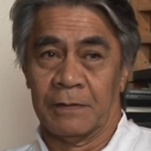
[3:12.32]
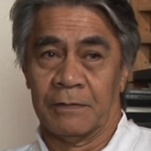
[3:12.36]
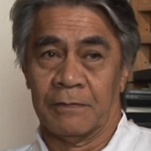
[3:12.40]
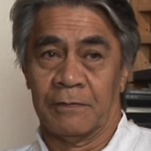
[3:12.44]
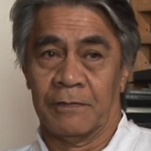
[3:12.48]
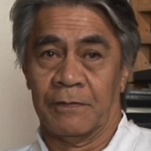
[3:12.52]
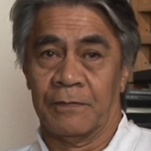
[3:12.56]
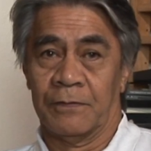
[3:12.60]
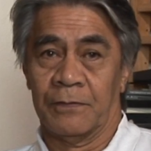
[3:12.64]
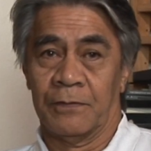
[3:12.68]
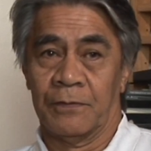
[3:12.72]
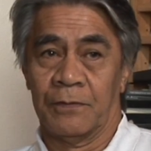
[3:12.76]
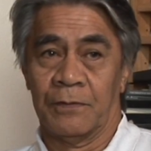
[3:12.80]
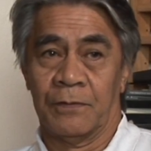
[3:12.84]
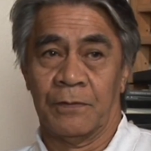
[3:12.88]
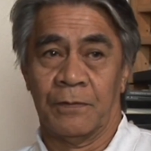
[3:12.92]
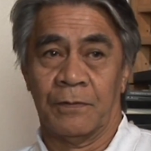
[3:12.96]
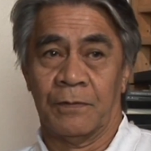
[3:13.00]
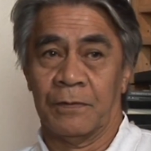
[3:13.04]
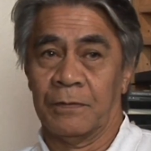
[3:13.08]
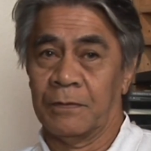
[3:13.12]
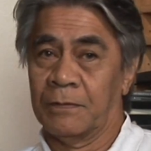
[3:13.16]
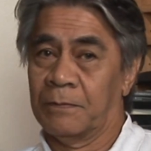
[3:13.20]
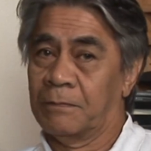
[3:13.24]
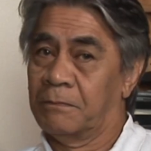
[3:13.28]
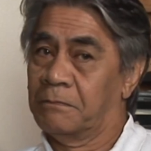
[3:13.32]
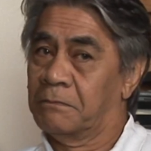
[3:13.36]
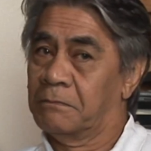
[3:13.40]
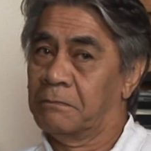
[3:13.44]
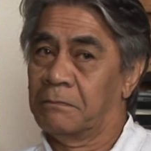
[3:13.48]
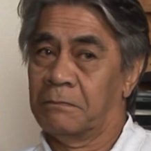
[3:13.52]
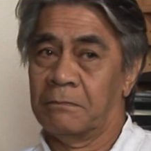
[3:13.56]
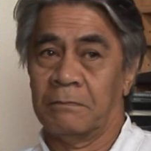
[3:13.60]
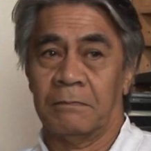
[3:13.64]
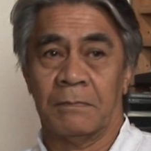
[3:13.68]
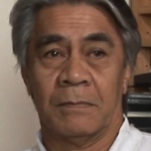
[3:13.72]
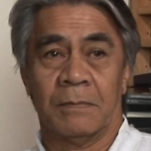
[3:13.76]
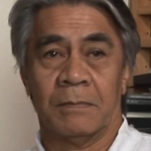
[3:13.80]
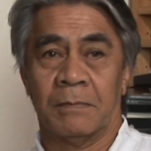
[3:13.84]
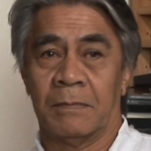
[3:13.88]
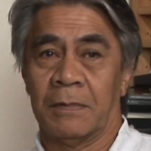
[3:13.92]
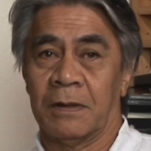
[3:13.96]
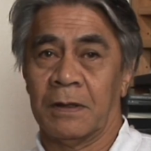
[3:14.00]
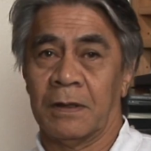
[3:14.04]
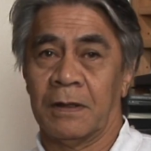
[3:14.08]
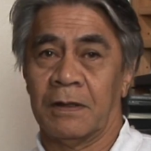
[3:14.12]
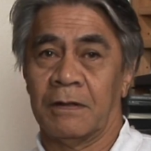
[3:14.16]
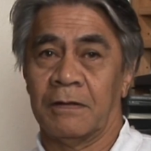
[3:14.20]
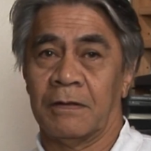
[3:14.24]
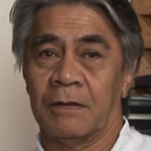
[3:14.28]
for
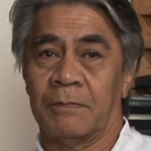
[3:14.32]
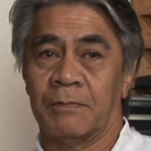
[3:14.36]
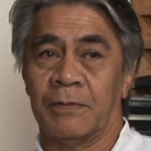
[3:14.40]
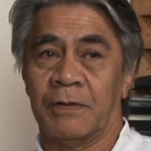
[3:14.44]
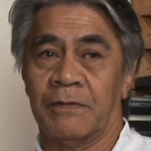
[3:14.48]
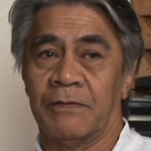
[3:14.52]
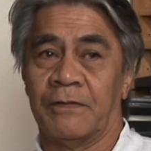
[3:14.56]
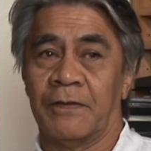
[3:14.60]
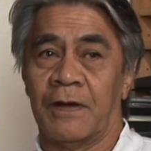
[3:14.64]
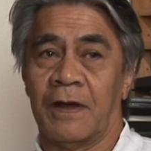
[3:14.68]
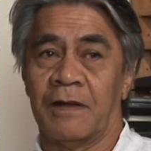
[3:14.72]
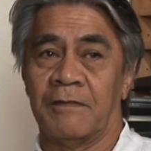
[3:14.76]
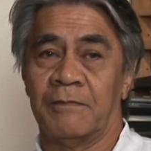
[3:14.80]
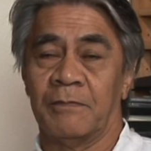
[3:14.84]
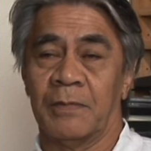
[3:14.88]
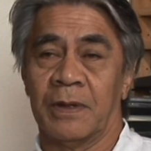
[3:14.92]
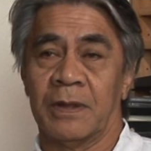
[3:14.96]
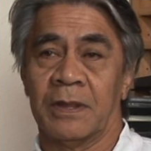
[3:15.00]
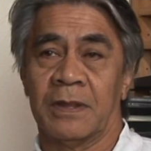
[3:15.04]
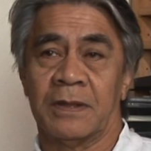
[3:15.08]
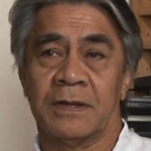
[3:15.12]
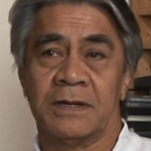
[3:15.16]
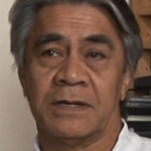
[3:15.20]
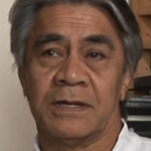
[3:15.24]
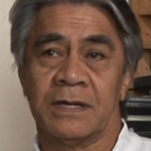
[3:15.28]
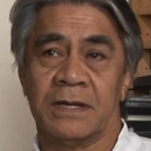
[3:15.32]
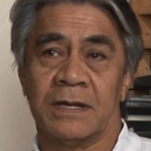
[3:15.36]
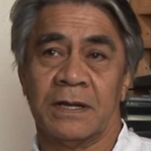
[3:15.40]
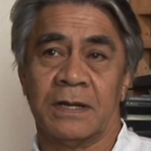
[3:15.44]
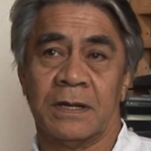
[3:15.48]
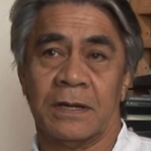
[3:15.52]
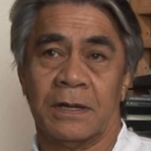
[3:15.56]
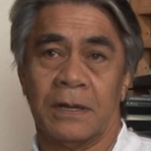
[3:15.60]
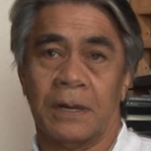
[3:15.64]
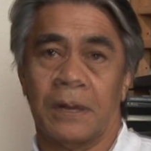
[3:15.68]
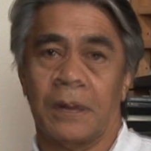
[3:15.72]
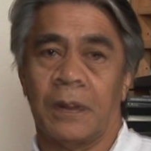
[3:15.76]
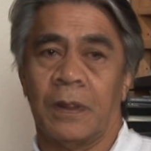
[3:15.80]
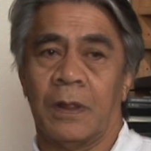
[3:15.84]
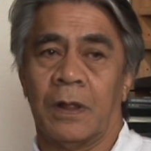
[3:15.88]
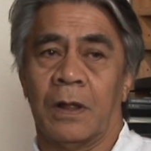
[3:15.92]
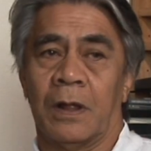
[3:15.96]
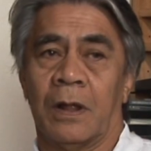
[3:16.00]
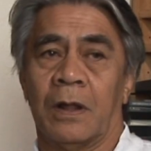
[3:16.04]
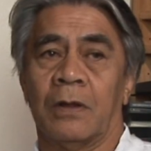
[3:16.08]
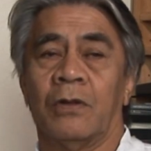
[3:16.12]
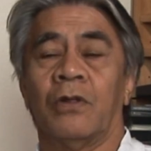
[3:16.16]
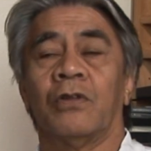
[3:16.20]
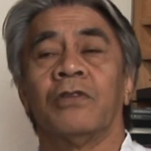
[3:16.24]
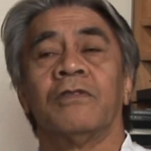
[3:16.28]
up to 5 months.
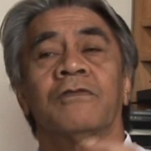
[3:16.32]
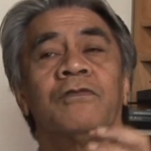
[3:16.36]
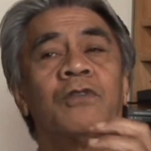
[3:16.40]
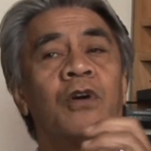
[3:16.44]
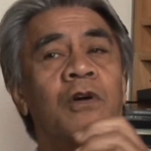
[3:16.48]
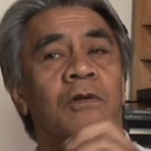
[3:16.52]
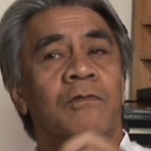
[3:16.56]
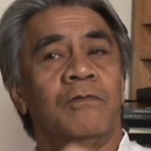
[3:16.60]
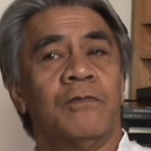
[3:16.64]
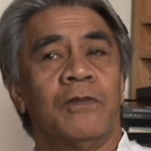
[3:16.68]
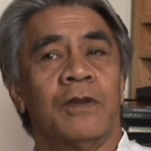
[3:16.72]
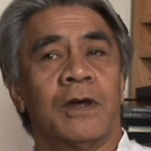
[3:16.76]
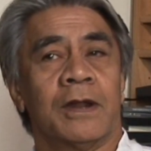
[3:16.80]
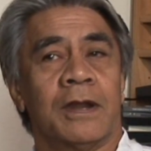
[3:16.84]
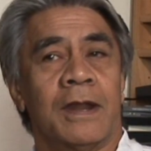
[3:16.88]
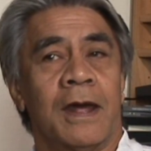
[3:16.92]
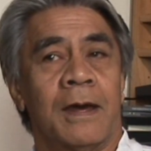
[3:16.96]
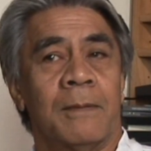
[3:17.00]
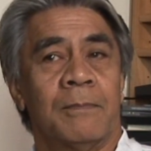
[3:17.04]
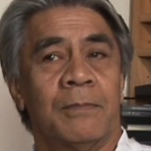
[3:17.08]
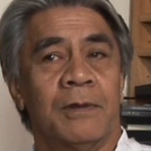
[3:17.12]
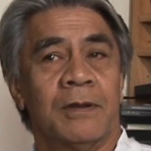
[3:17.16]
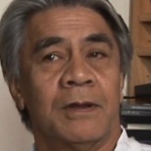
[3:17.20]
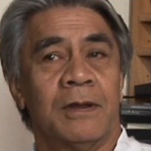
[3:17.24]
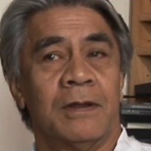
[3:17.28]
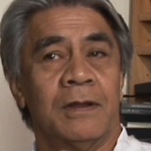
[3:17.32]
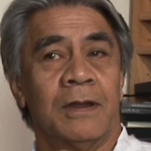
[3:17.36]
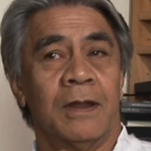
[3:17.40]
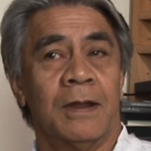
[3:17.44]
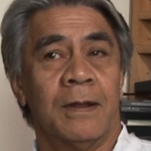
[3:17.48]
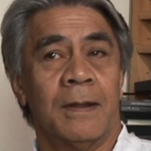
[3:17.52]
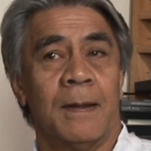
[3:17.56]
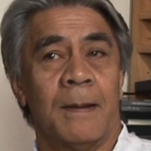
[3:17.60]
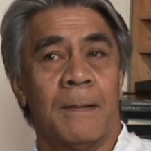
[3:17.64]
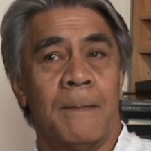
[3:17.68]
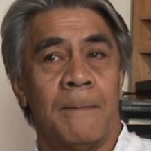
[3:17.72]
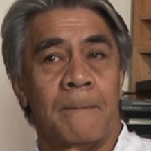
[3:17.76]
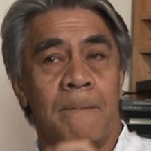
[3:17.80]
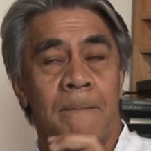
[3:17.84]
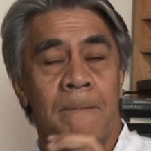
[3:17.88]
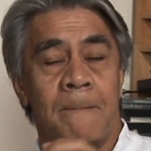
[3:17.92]
A lot of conflict happened in there.